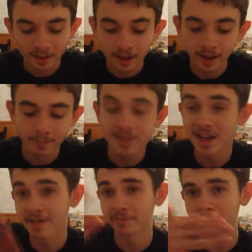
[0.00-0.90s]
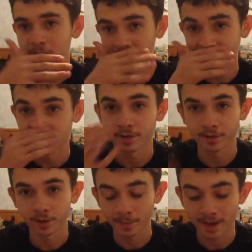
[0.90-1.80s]
And now, here's Celestia
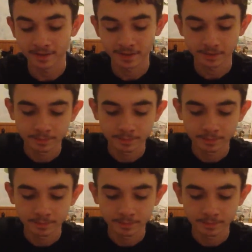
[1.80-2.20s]
with her pet.